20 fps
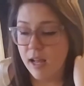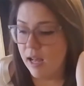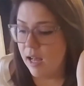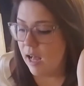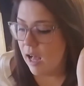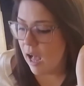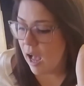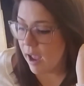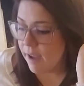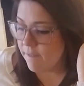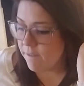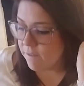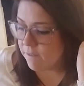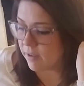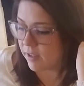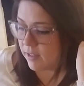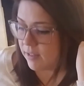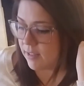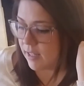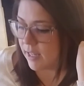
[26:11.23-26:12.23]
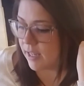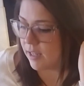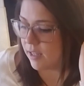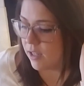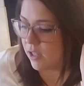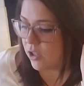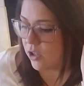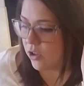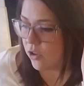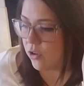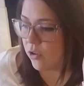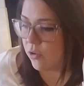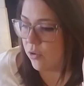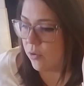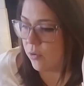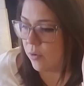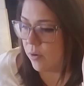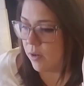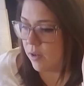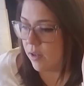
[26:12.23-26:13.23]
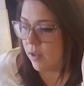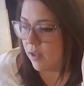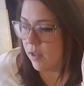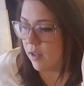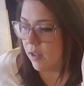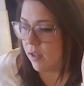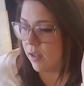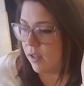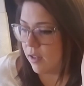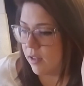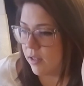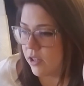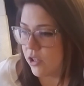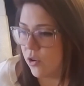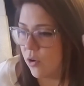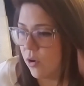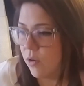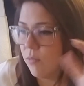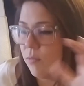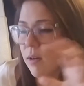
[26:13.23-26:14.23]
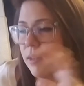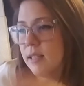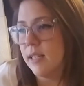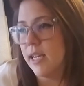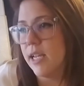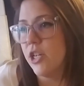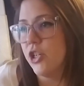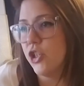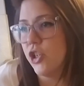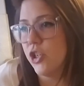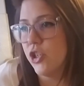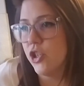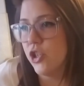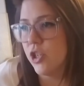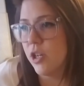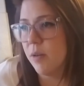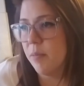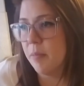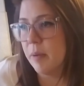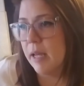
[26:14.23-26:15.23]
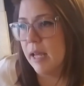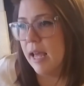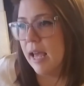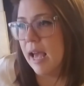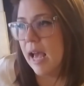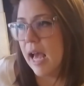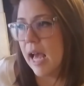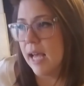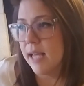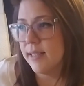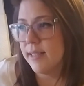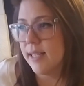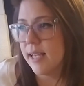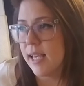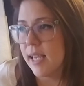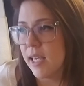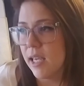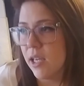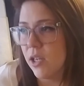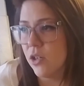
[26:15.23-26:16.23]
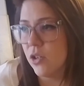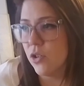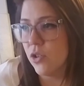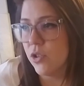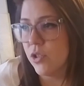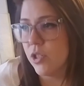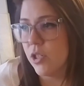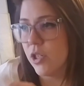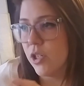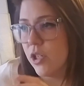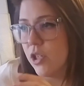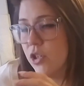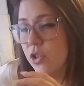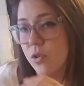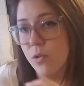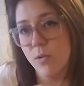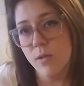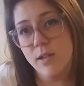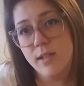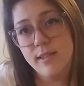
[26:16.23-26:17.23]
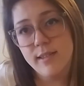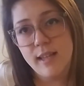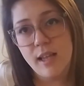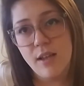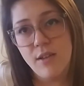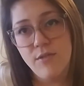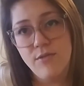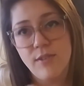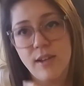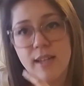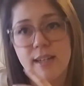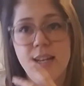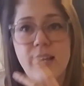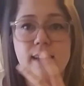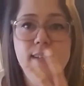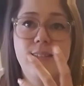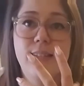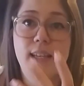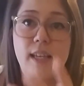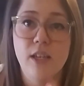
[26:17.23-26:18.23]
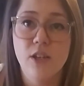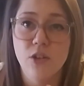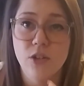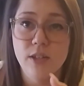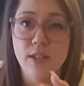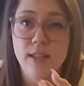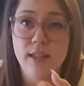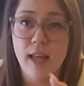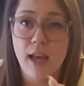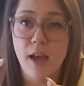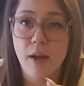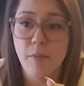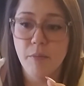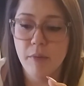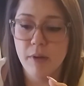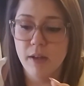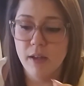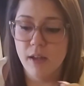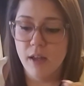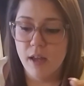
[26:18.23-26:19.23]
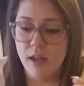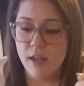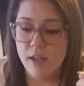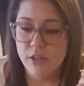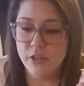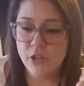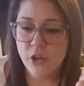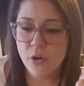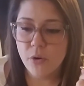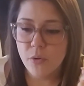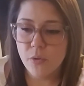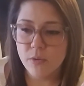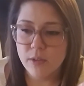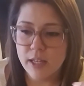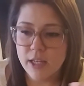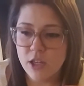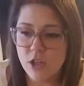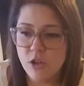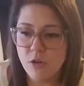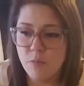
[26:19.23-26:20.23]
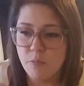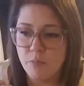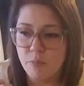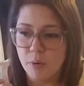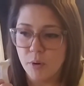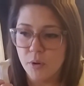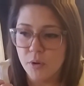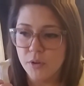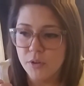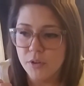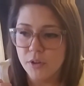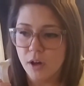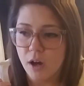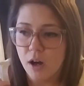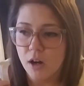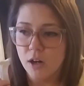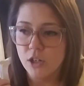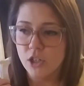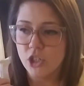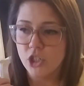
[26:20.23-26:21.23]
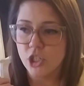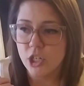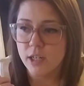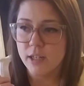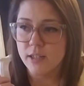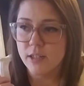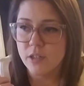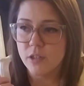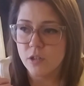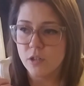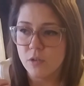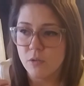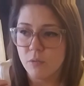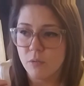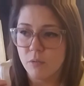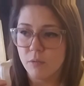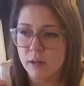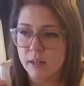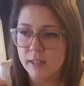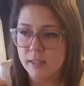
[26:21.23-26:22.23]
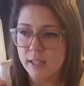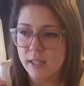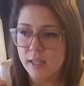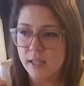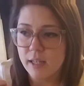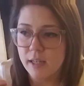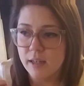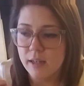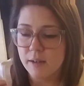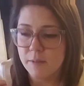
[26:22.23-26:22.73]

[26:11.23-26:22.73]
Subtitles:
I feel like your relationship has healed yourself and has healed them. So like you both are just really,